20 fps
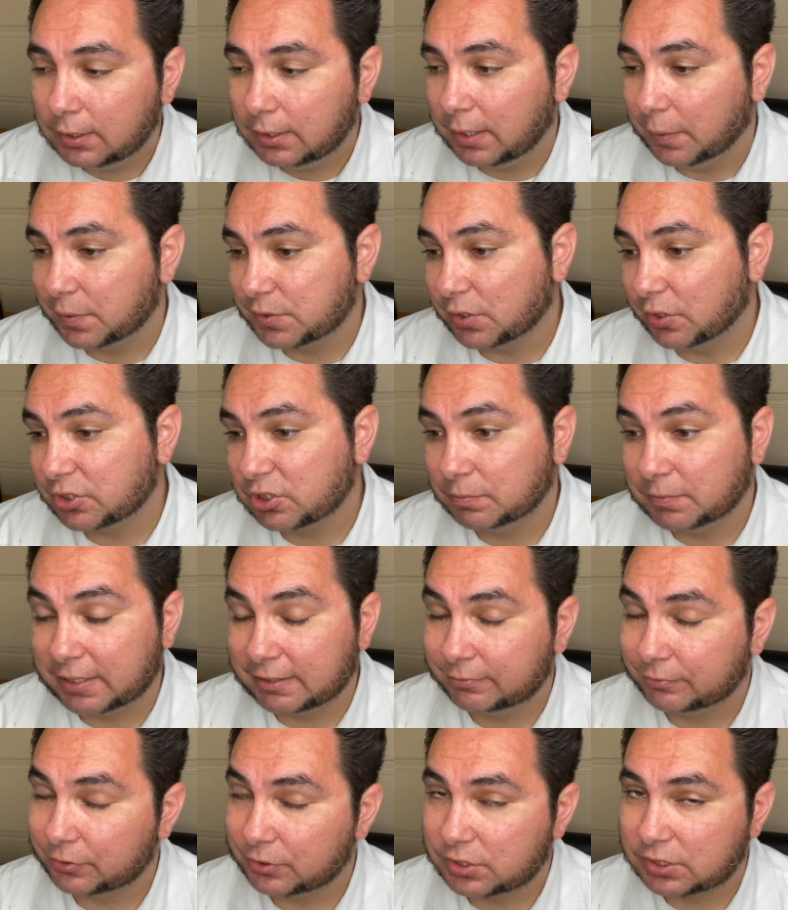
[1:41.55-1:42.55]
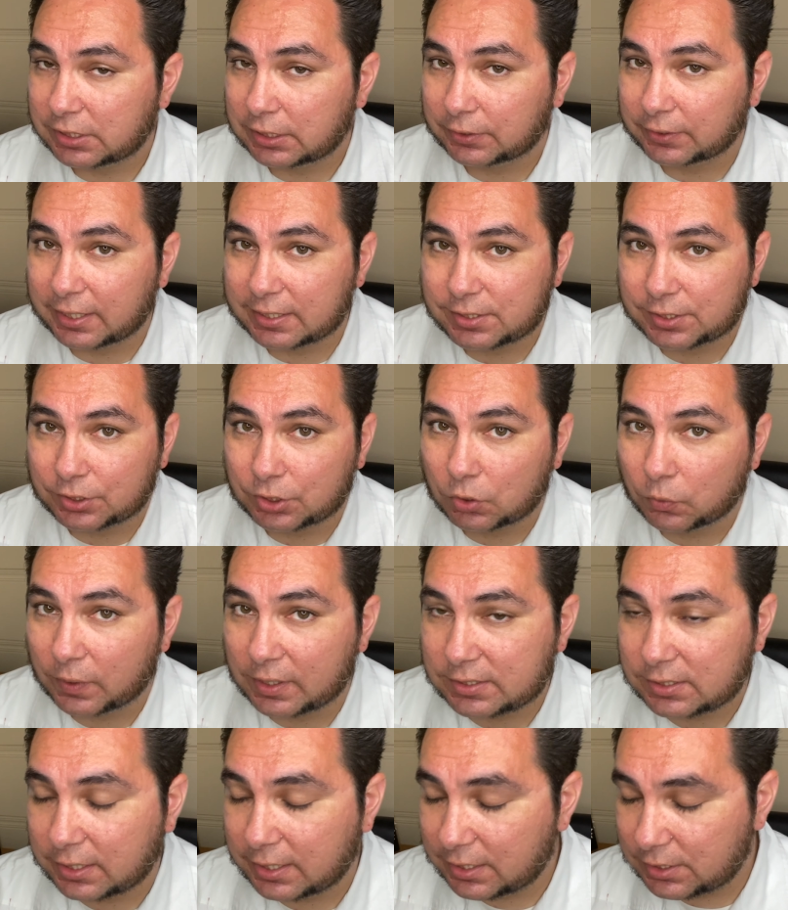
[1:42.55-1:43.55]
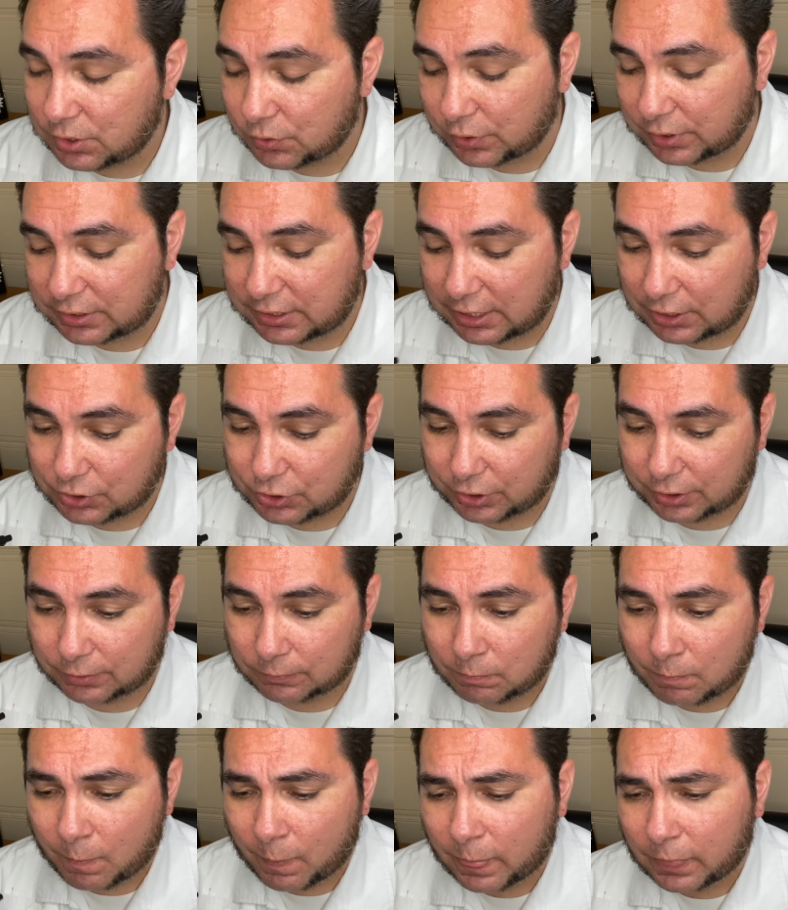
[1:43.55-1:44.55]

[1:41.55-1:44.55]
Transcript: It was also my first year as a U.S. history teacher.